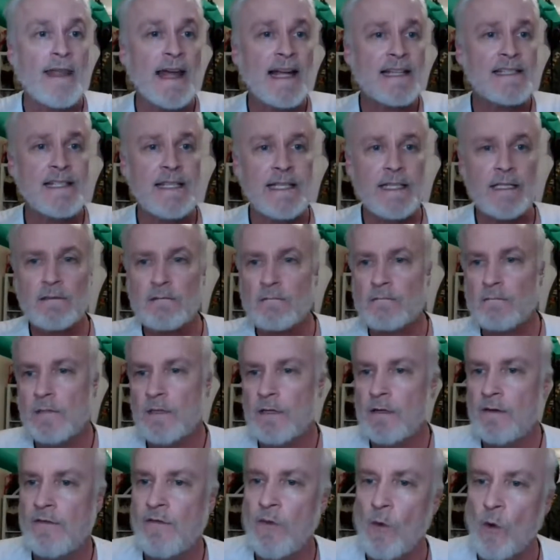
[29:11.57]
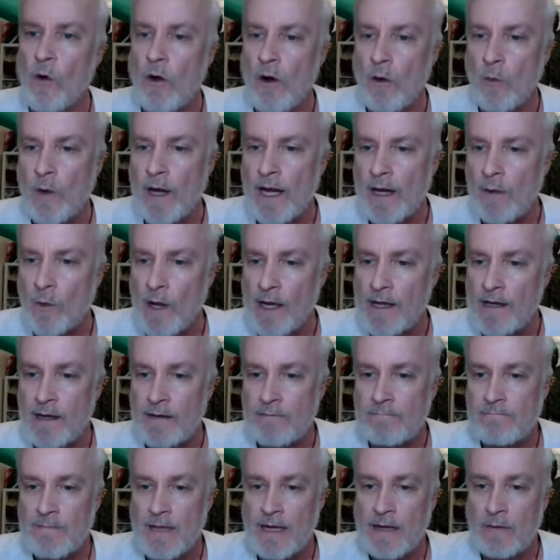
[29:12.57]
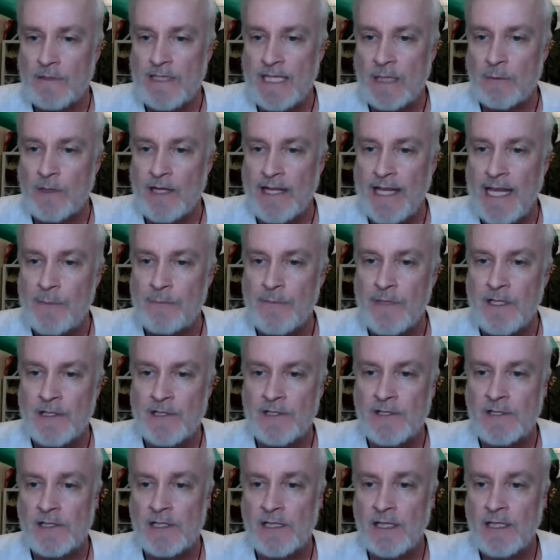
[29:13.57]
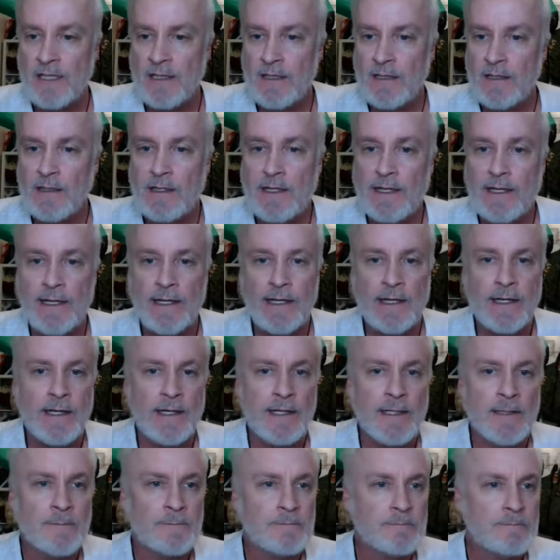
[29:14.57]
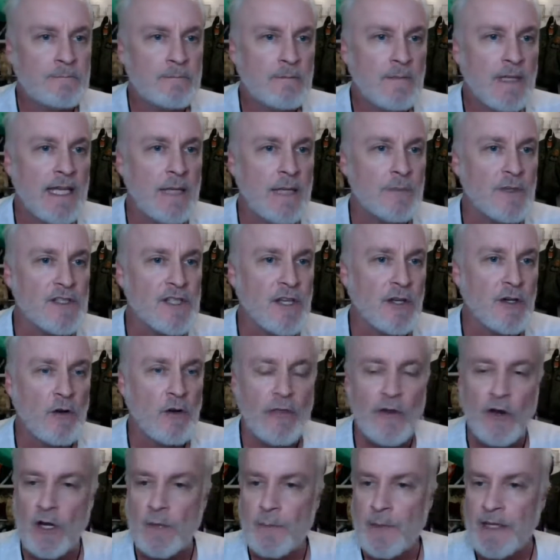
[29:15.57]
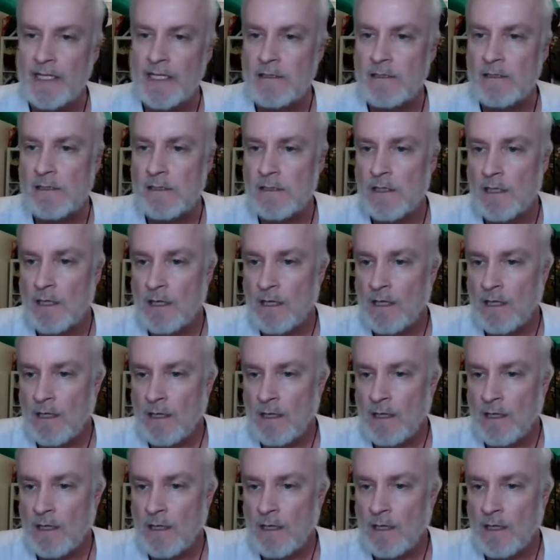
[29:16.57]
That's it for what I was able to keep this under 30 minutes.